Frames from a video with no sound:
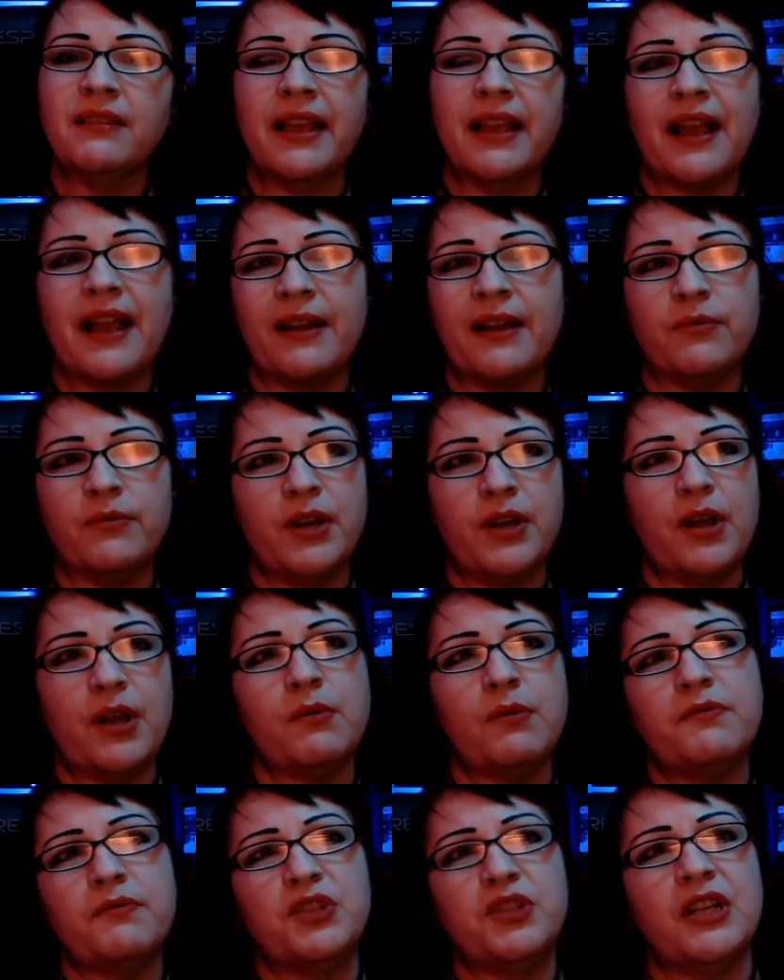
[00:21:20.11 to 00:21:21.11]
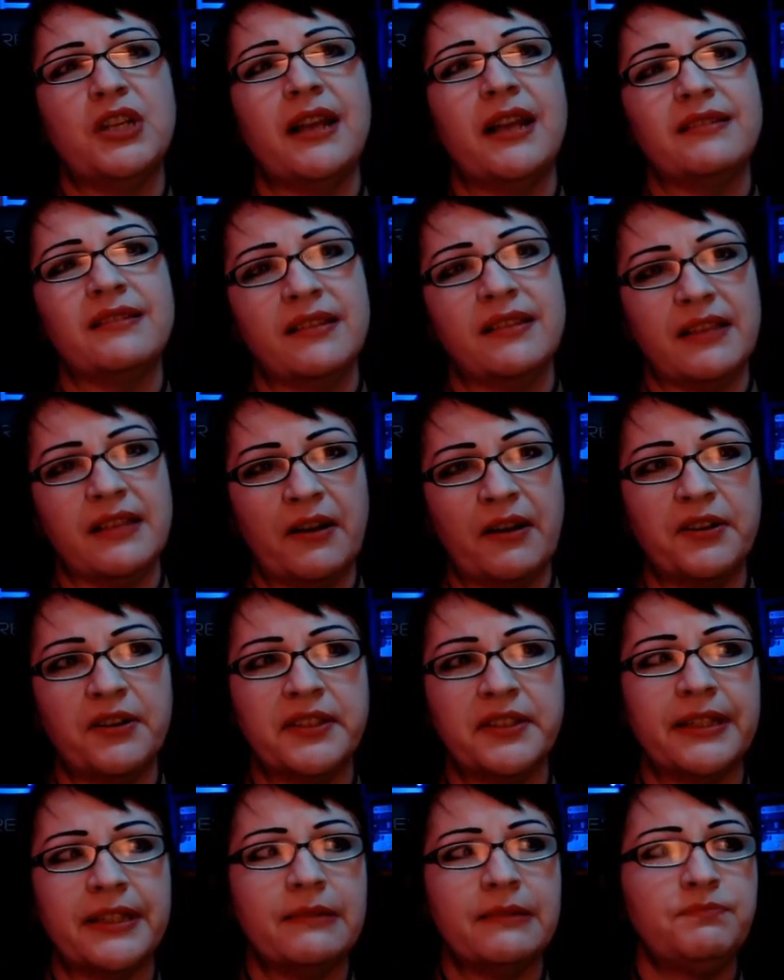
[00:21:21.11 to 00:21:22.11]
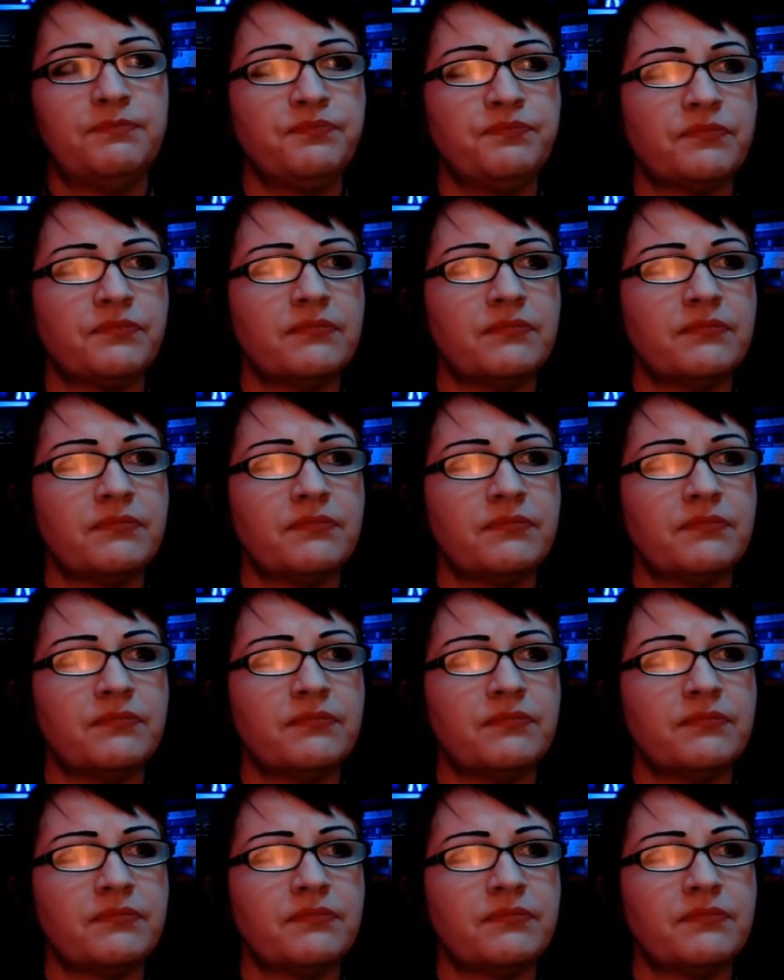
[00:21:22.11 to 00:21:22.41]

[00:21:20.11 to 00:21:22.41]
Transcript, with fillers: Like, I don't know if she necessarily